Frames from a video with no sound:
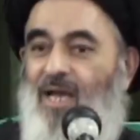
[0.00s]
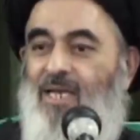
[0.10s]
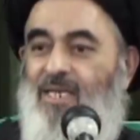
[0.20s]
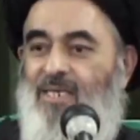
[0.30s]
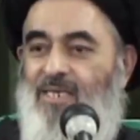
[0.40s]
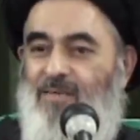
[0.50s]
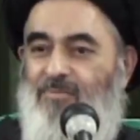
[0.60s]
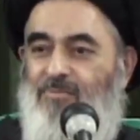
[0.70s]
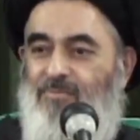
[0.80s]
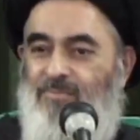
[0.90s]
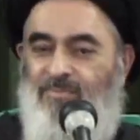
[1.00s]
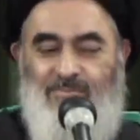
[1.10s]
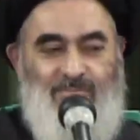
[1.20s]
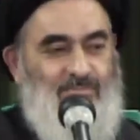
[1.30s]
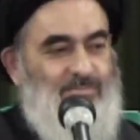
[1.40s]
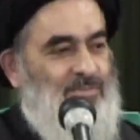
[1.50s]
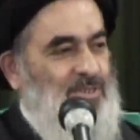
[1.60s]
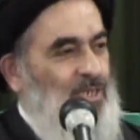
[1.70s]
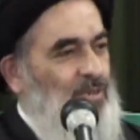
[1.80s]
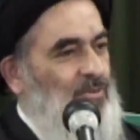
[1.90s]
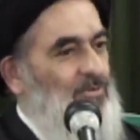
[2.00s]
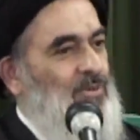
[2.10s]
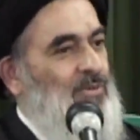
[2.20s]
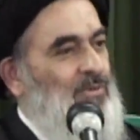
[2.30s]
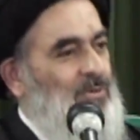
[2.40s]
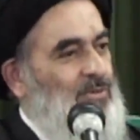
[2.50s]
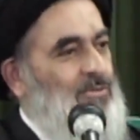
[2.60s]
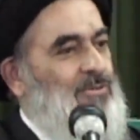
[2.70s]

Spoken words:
Nothing is said.